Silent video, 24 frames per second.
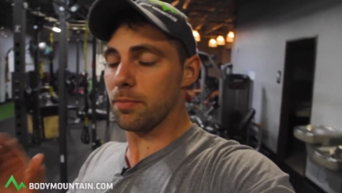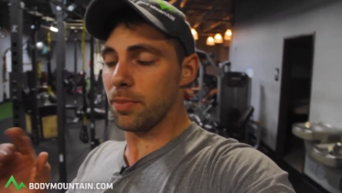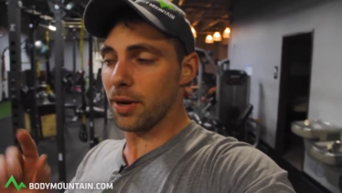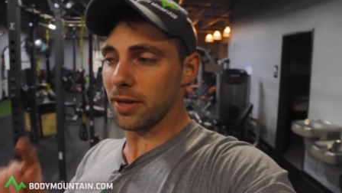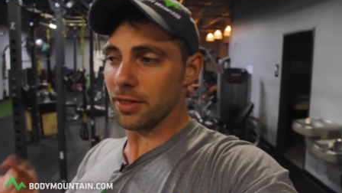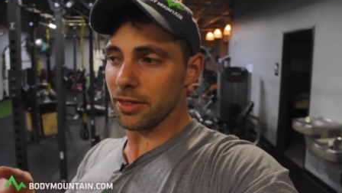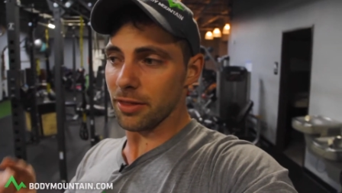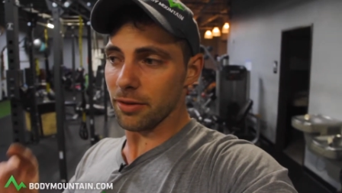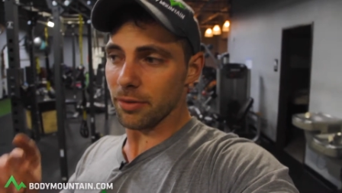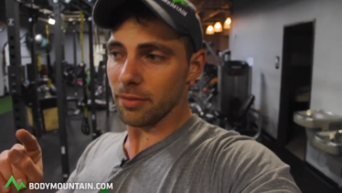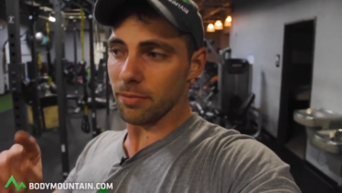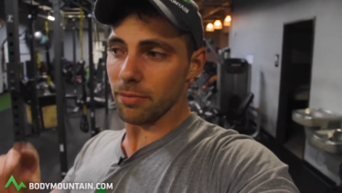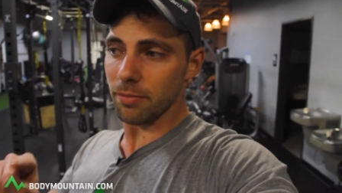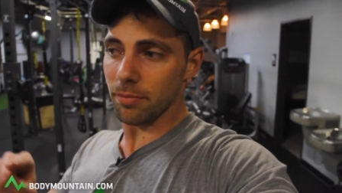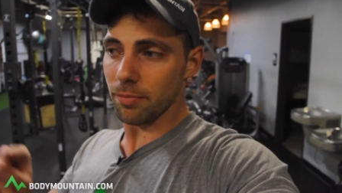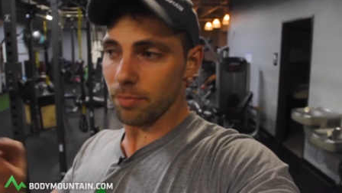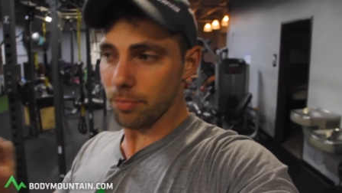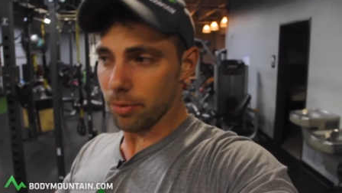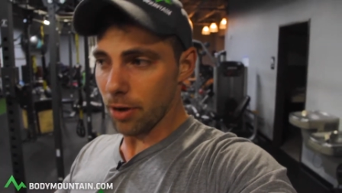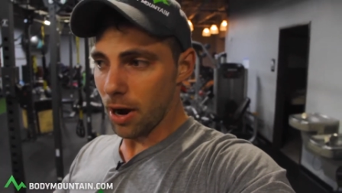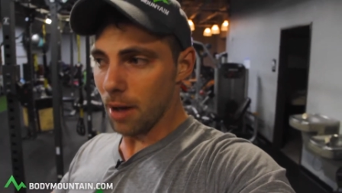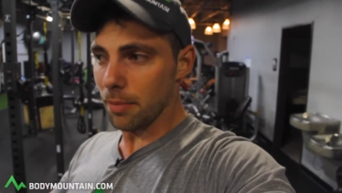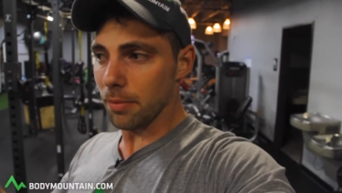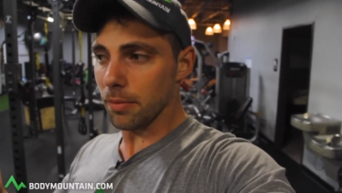But the
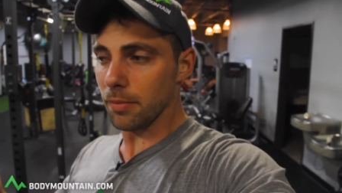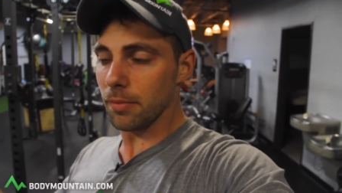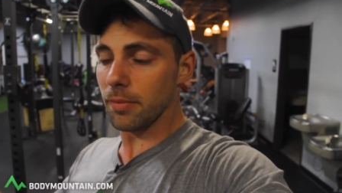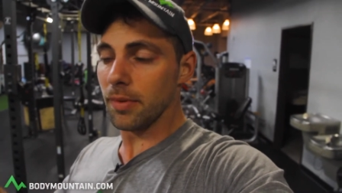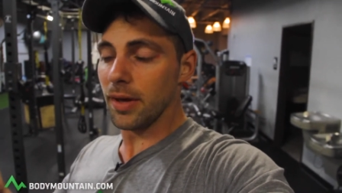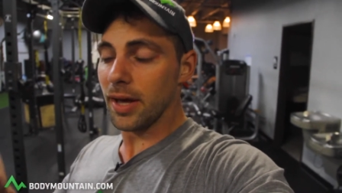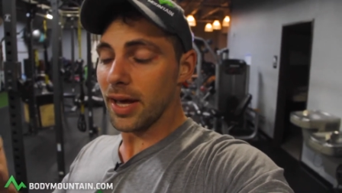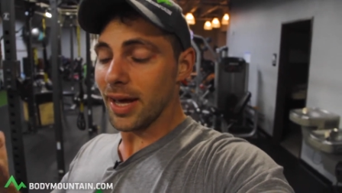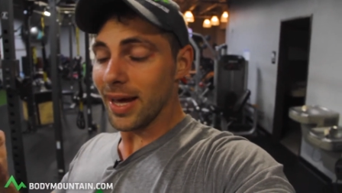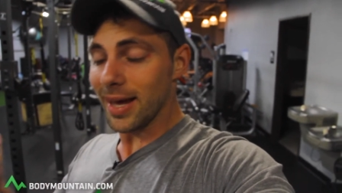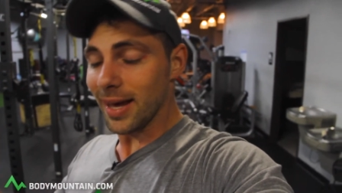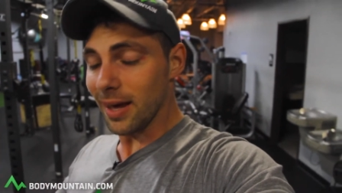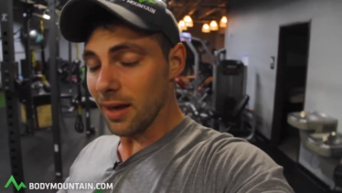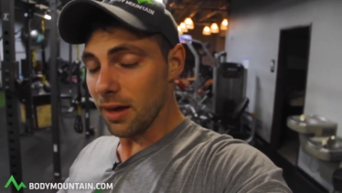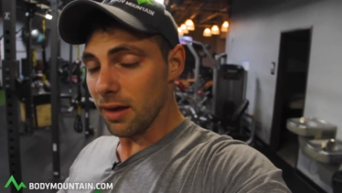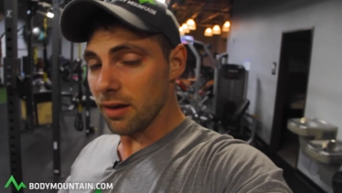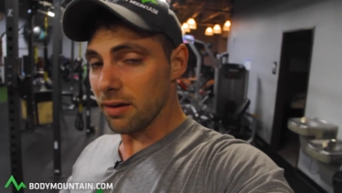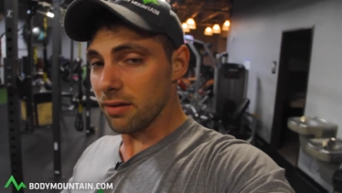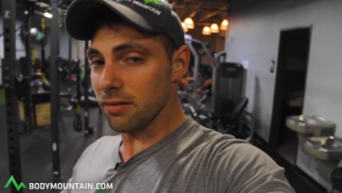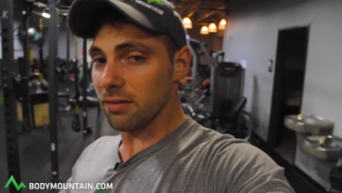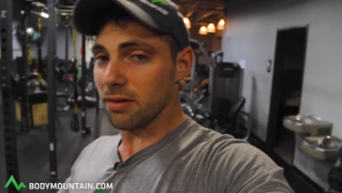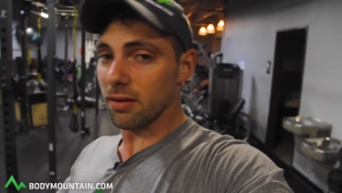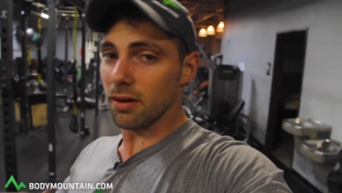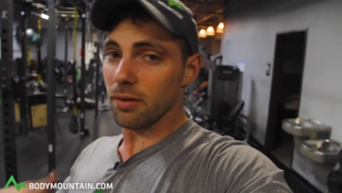problem
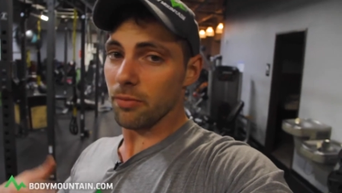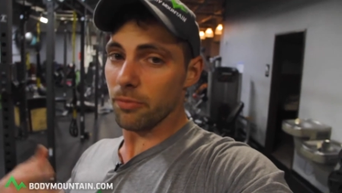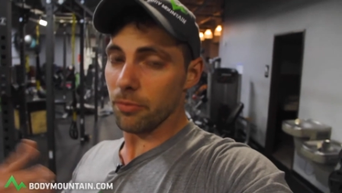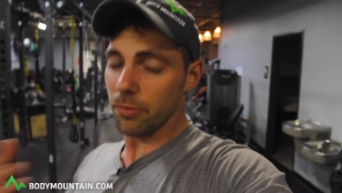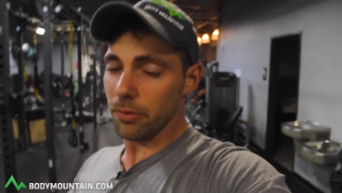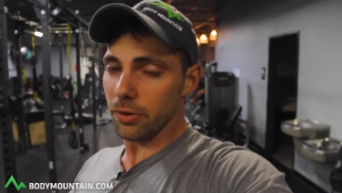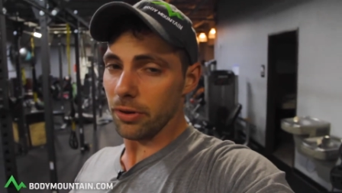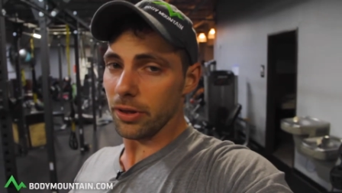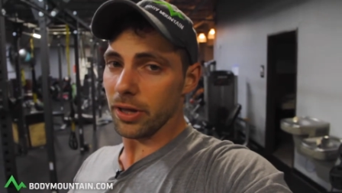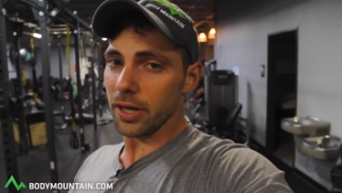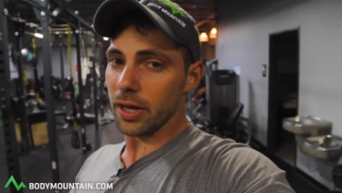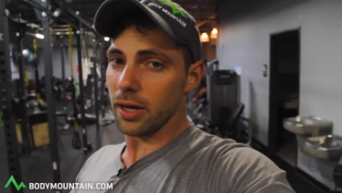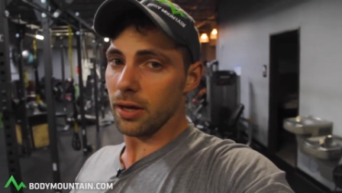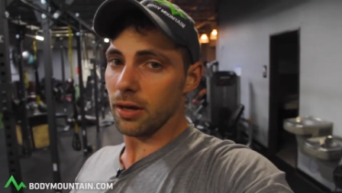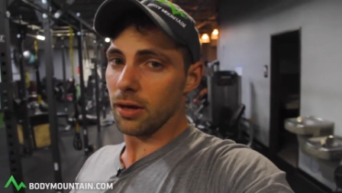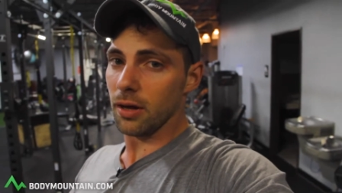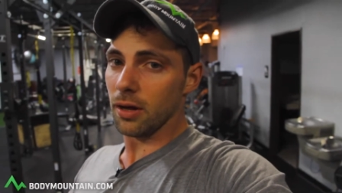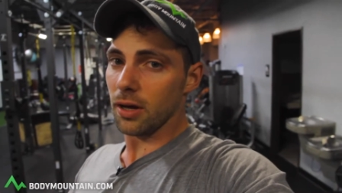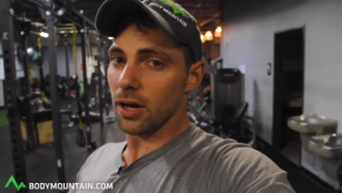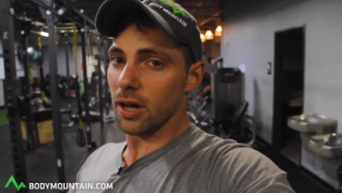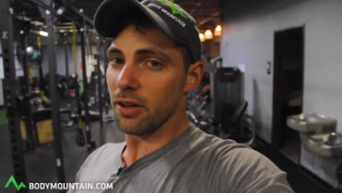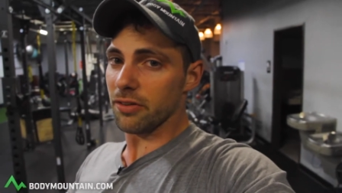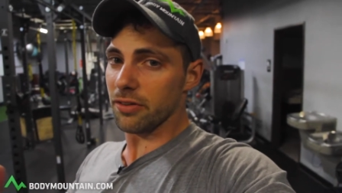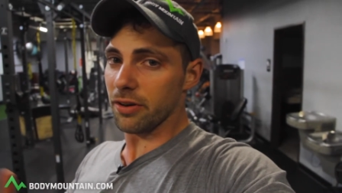is, and really,
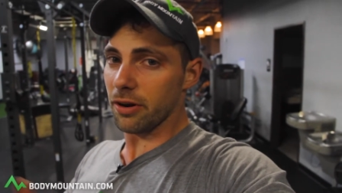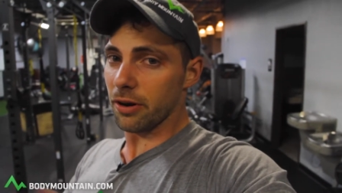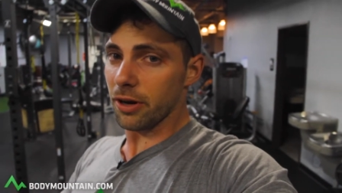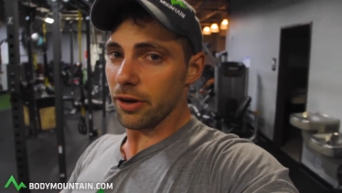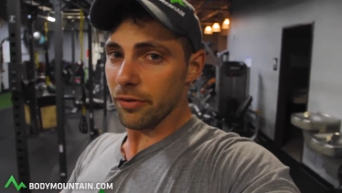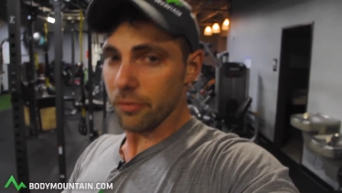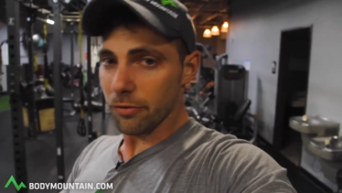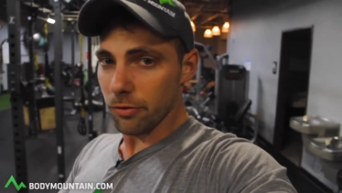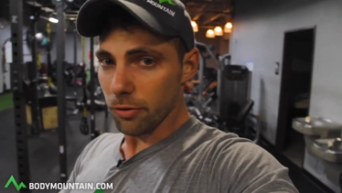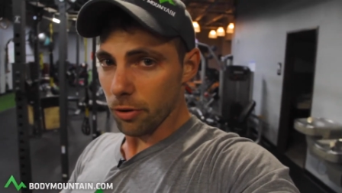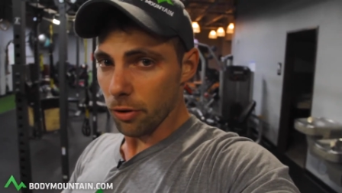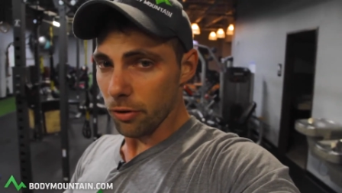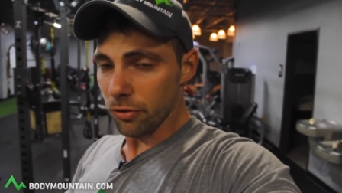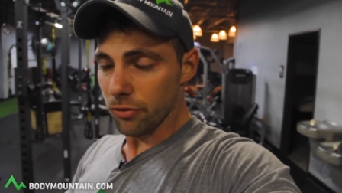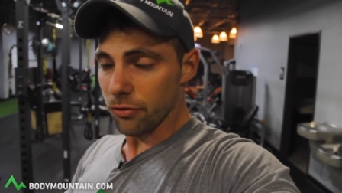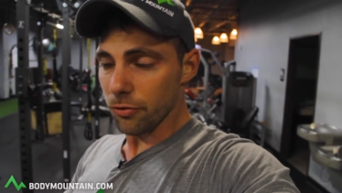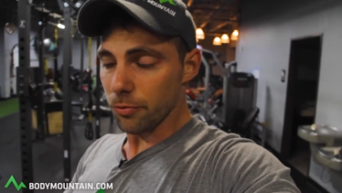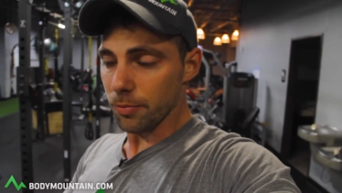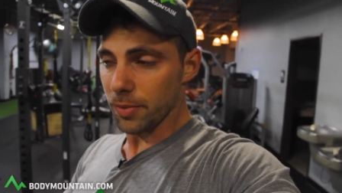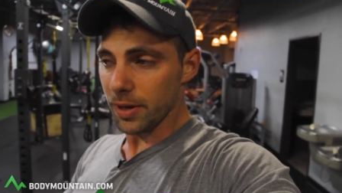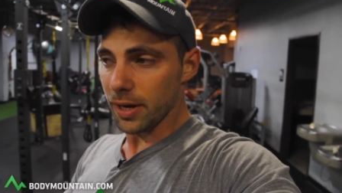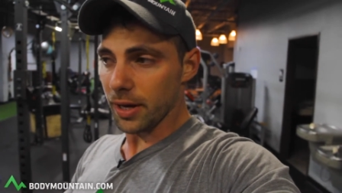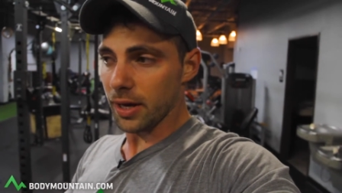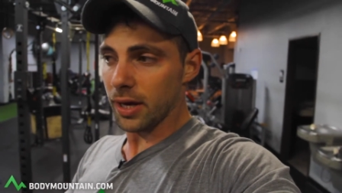it's an area of growth
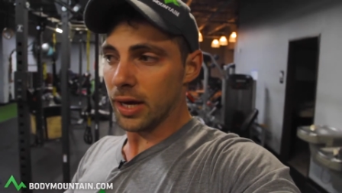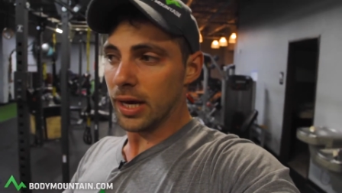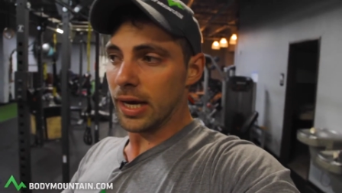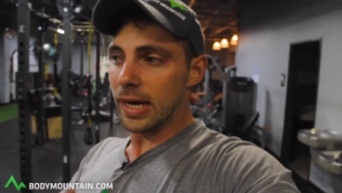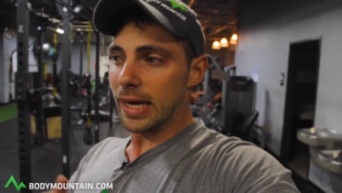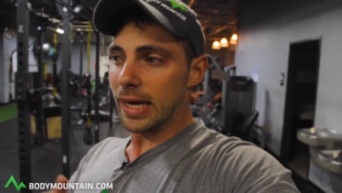for me,